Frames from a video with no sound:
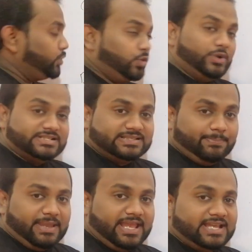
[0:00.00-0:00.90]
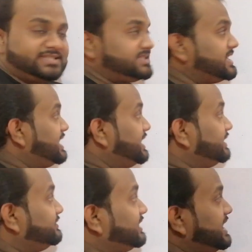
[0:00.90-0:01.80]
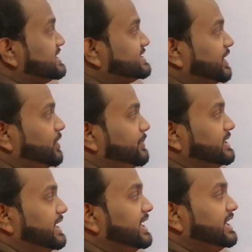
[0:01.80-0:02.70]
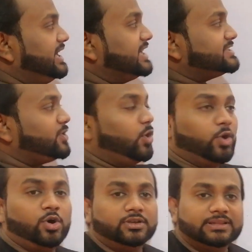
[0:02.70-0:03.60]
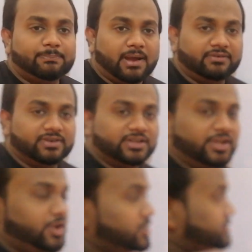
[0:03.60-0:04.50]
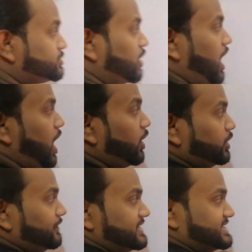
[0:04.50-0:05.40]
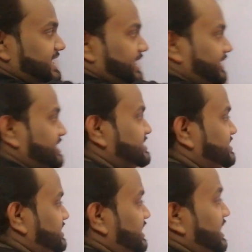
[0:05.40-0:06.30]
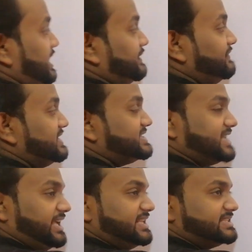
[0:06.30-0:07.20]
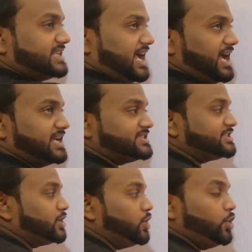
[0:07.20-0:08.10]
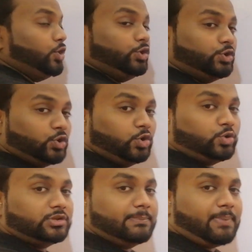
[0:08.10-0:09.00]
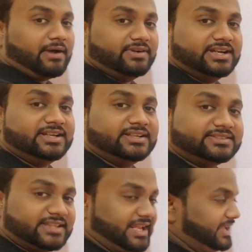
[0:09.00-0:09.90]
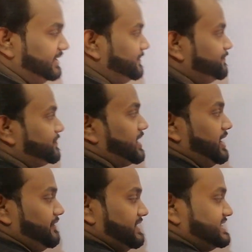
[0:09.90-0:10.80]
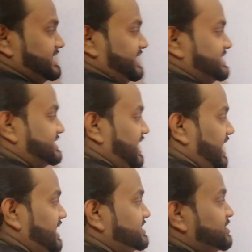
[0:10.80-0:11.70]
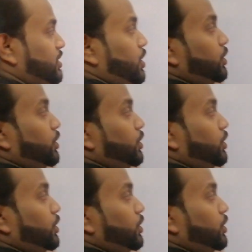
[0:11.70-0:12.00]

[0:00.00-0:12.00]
2 is the base, 3 is said to be the index or the power. So how do we say this? We say this as 2 to the power 3. We say this as